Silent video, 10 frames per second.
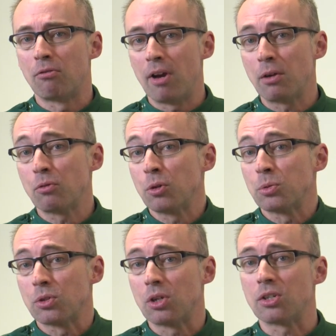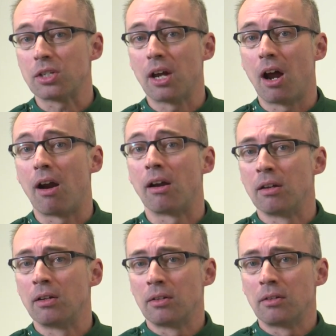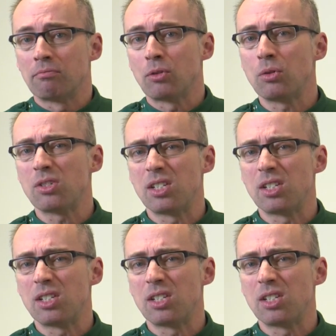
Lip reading: Roundworms or Toxocara cause